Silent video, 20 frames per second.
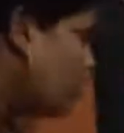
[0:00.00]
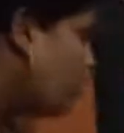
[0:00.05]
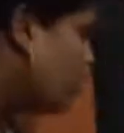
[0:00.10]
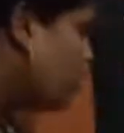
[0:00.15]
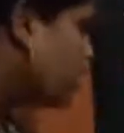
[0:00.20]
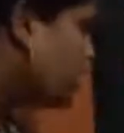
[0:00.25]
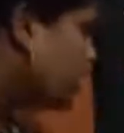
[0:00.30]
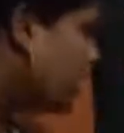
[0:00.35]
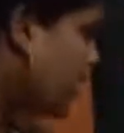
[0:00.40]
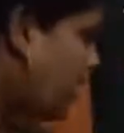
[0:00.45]

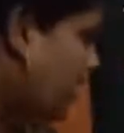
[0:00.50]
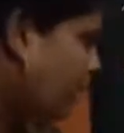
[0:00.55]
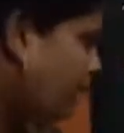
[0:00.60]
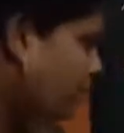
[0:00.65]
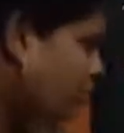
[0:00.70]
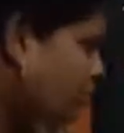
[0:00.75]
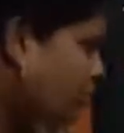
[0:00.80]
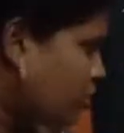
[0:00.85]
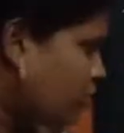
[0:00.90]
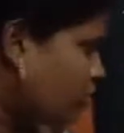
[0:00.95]
Same
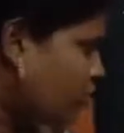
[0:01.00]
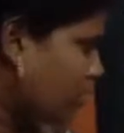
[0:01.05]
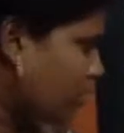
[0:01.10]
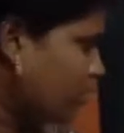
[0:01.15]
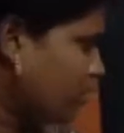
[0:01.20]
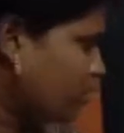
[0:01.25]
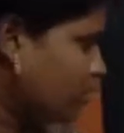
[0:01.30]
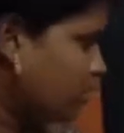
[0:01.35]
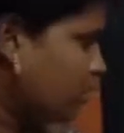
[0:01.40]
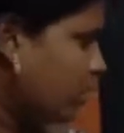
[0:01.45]
children.
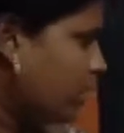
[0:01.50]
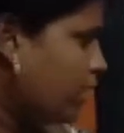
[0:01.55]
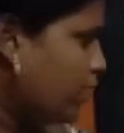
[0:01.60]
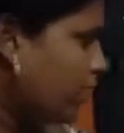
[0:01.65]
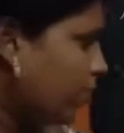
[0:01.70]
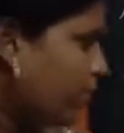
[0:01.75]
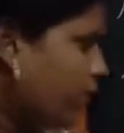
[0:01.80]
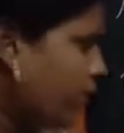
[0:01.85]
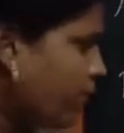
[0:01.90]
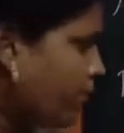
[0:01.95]

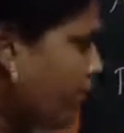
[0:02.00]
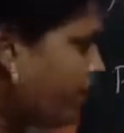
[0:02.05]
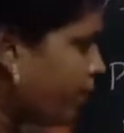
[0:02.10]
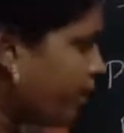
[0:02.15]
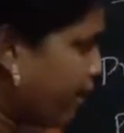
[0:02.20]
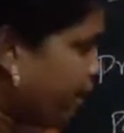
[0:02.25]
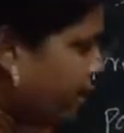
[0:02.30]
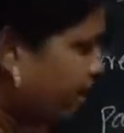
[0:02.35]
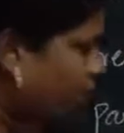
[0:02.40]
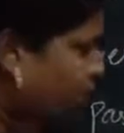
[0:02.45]
Here I will
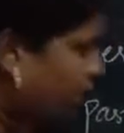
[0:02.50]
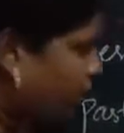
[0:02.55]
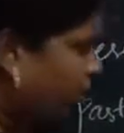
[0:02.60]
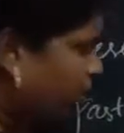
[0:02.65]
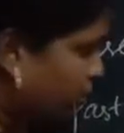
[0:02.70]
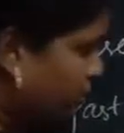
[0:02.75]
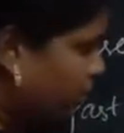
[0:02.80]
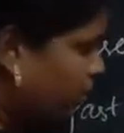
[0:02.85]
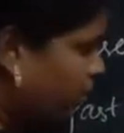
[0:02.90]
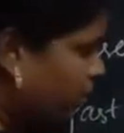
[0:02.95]
write
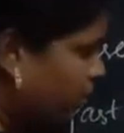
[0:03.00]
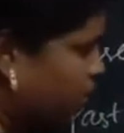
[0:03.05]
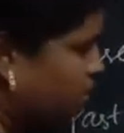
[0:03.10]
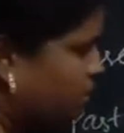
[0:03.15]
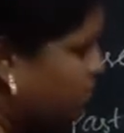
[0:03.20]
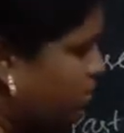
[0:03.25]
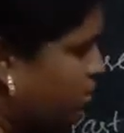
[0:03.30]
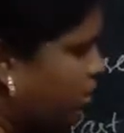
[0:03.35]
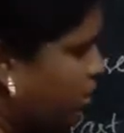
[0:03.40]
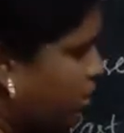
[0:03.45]
were.
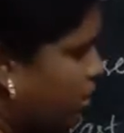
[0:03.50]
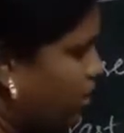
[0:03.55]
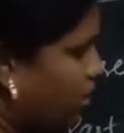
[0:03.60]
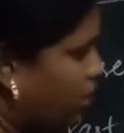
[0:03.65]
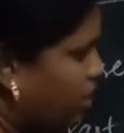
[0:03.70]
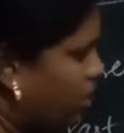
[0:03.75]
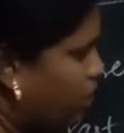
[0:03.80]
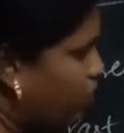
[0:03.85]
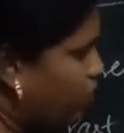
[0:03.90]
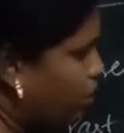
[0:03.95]

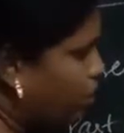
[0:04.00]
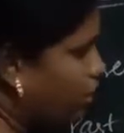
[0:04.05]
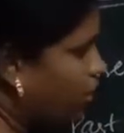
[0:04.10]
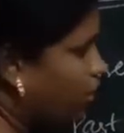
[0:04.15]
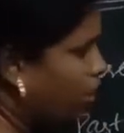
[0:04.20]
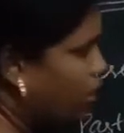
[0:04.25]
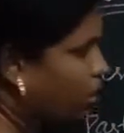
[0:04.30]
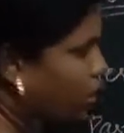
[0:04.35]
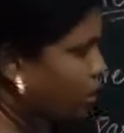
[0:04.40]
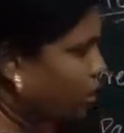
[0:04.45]
Children were
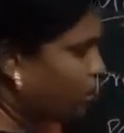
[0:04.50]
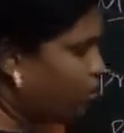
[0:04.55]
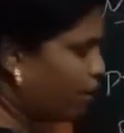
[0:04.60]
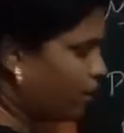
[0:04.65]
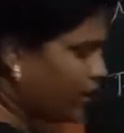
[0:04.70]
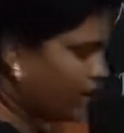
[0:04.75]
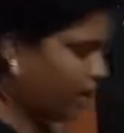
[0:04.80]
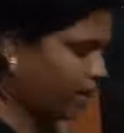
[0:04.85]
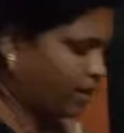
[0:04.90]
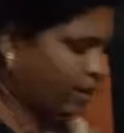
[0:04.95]

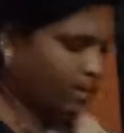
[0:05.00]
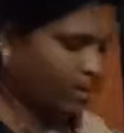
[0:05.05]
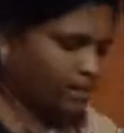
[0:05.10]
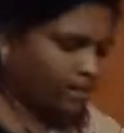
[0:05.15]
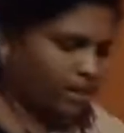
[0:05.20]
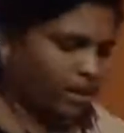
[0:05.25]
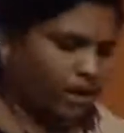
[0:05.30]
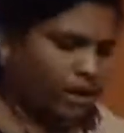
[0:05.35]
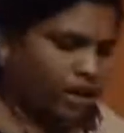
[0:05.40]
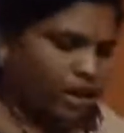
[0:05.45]
playing in
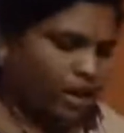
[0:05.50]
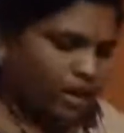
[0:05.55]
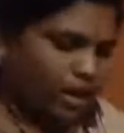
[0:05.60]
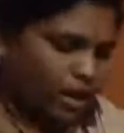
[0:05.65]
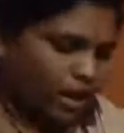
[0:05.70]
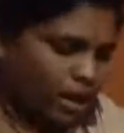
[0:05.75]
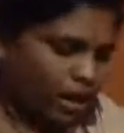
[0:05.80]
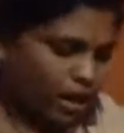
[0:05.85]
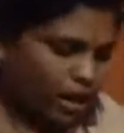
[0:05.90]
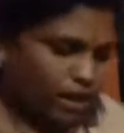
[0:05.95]
the
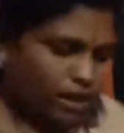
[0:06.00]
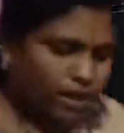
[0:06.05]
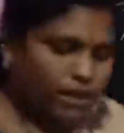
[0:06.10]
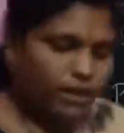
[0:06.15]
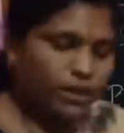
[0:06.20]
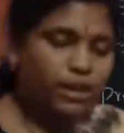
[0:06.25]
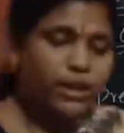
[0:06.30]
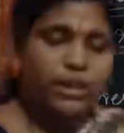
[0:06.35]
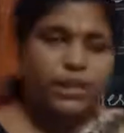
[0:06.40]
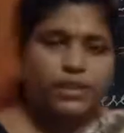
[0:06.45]
garden.
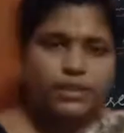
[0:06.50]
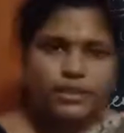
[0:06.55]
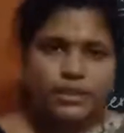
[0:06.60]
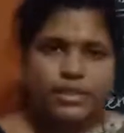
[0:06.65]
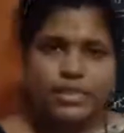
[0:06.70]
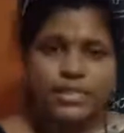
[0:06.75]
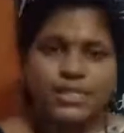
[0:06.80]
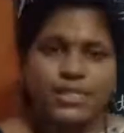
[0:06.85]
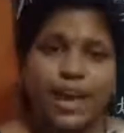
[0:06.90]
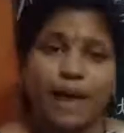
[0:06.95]
In this
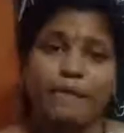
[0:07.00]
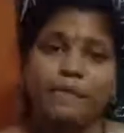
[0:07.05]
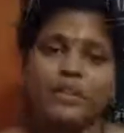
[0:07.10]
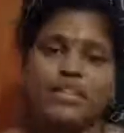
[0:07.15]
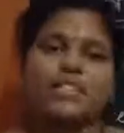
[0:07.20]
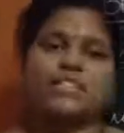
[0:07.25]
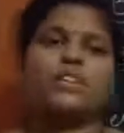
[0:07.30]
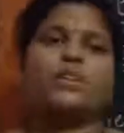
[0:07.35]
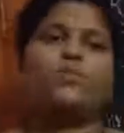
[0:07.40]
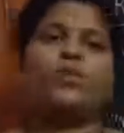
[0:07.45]
time,
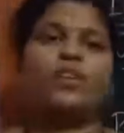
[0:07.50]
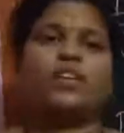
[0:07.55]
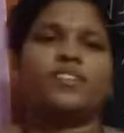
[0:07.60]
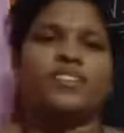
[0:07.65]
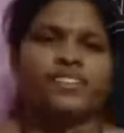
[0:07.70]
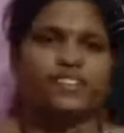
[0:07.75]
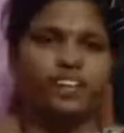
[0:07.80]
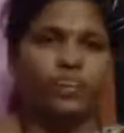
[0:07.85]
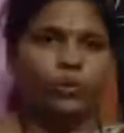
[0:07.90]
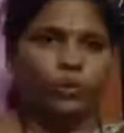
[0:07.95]
yesterday what they
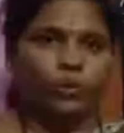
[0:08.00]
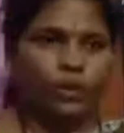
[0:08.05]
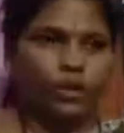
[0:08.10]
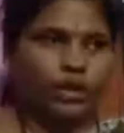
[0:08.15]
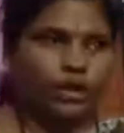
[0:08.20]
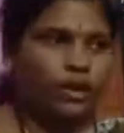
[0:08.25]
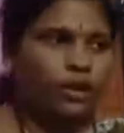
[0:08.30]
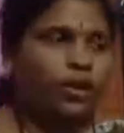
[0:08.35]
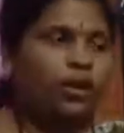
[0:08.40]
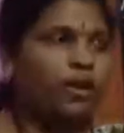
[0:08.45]
were doing?
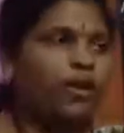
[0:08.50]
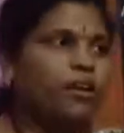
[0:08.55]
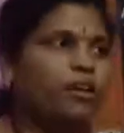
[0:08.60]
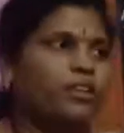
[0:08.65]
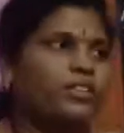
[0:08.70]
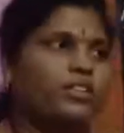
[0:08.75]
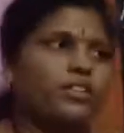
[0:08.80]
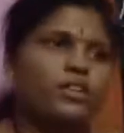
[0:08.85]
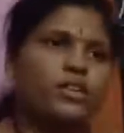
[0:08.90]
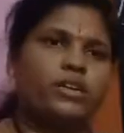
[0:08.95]
Or
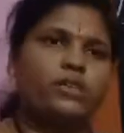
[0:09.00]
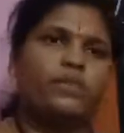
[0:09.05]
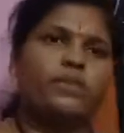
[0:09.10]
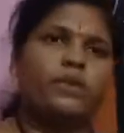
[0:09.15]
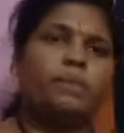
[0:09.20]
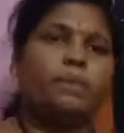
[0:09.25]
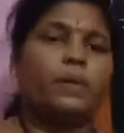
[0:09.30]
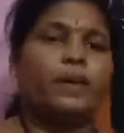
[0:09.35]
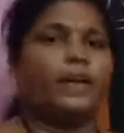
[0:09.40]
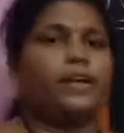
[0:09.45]
children were
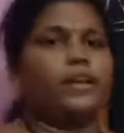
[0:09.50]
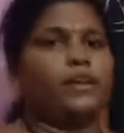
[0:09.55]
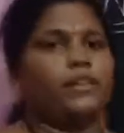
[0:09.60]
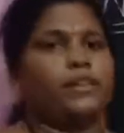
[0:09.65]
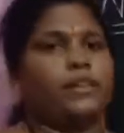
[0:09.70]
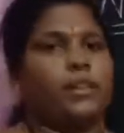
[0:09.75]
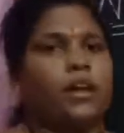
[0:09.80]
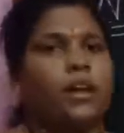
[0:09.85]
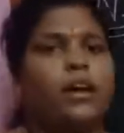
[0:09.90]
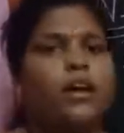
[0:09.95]
playing in
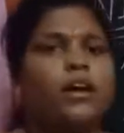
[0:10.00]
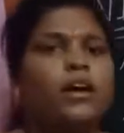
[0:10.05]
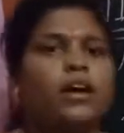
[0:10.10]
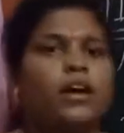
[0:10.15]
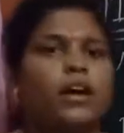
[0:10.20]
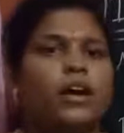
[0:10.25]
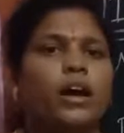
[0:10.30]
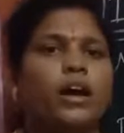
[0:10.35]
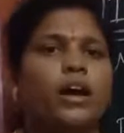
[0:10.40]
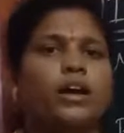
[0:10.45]
the
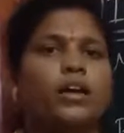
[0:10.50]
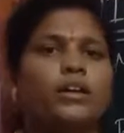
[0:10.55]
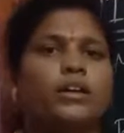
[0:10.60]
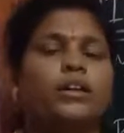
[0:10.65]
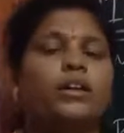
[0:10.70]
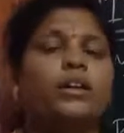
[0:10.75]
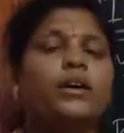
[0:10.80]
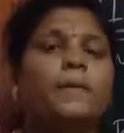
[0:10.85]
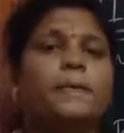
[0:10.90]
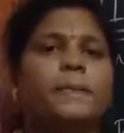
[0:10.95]
garden.
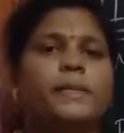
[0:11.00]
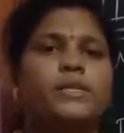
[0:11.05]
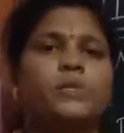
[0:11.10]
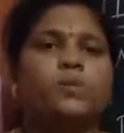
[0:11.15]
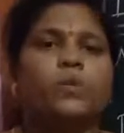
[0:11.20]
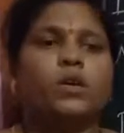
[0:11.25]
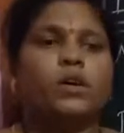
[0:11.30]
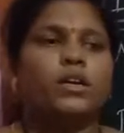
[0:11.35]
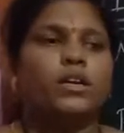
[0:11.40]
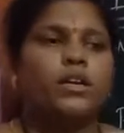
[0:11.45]
Means
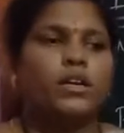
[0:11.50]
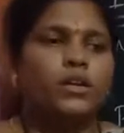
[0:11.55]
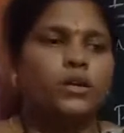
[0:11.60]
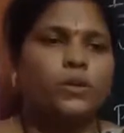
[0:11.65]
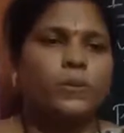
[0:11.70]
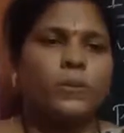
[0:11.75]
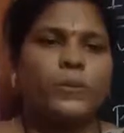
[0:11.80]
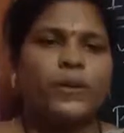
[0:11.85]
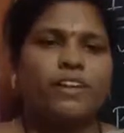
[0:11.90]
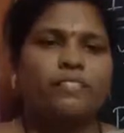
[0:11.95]
what?
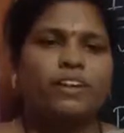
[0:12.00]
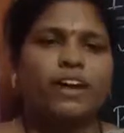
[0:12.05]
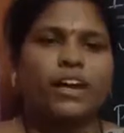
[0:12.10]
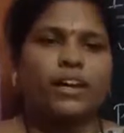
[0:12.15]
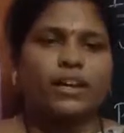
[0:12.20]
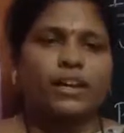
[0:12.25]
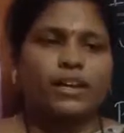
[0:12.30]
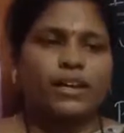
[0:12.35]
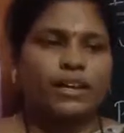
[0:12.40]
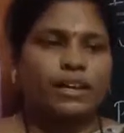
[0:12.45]
Today we are
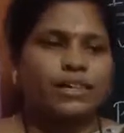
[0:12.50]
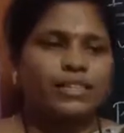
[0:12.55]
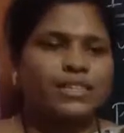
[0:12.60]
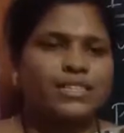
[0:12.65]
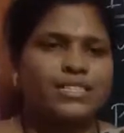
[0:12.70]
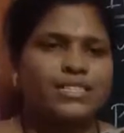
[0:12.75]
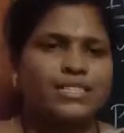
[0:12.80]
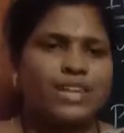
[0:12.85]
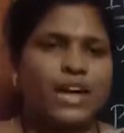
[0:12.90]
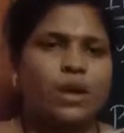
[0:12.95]
telling in this
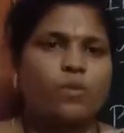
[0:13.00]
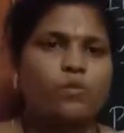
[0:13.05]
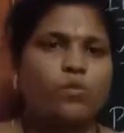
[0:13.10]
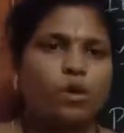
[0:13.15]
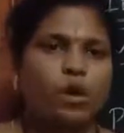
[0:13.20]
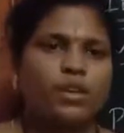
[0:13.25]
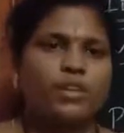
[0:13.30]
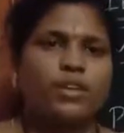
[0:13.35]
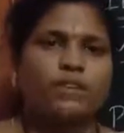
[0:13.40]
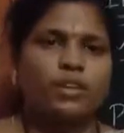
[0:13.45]
time what
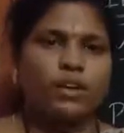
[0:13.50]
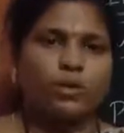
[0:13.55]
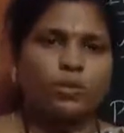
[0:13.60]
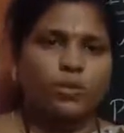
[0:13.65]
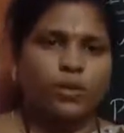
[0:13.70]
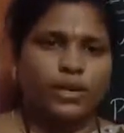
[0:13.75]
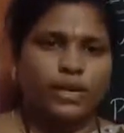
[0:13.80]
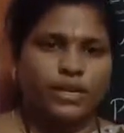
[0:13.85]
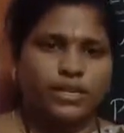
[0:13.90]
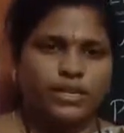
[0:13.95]
they were
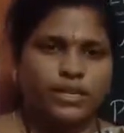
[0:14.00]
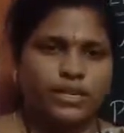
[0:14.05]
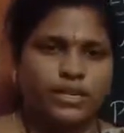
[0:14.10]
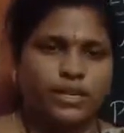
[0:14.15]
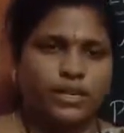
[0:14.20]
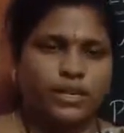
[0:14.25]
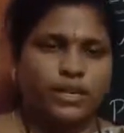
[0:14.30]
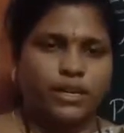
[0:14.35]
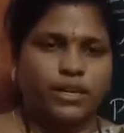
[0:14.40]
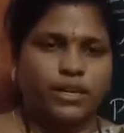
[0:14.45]
doing yesterday.